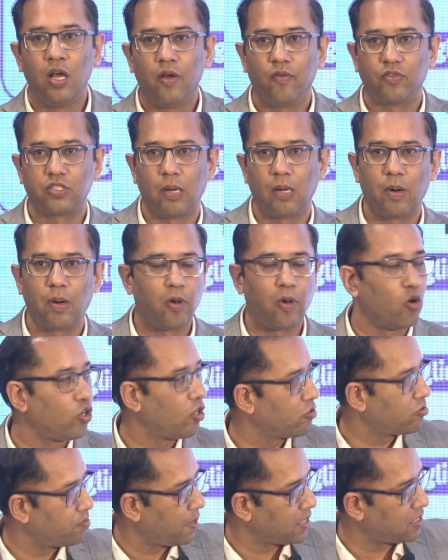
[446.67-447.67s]
Some amount
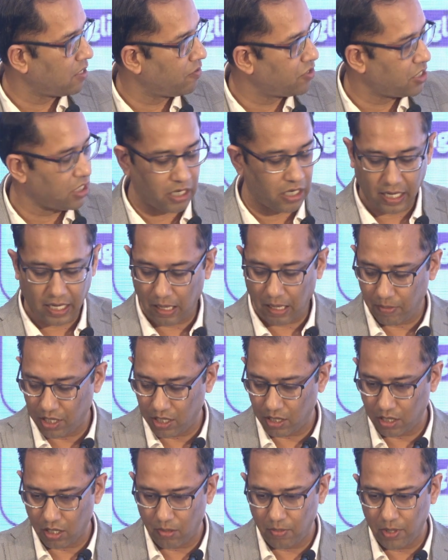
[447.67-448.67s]
of specificity can be
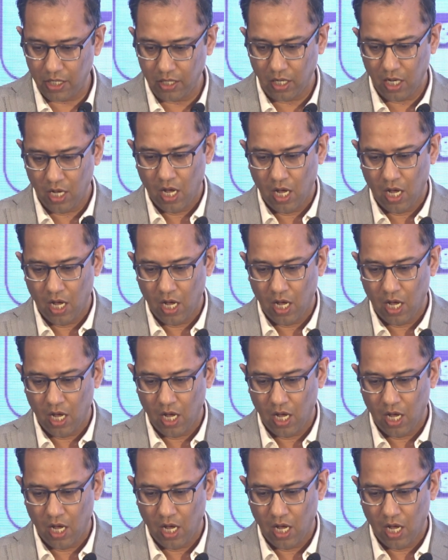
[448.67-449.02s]
determined.